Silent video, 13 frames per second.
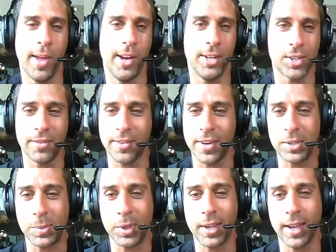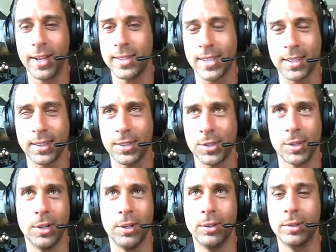manage their Facebook ads. Like there's
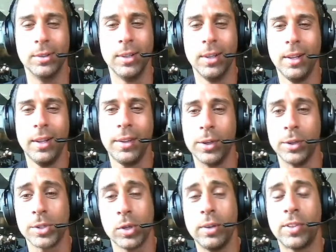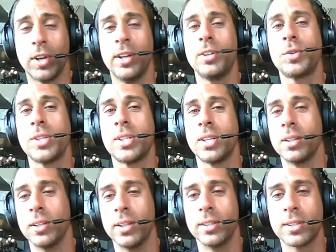no, you know. So if they're interested
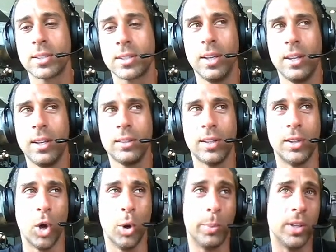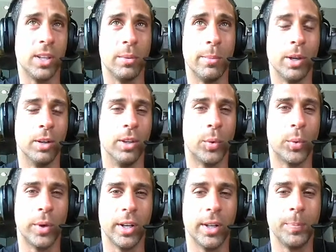in this, then they'll open the email and they'll
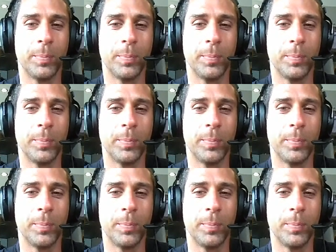read it,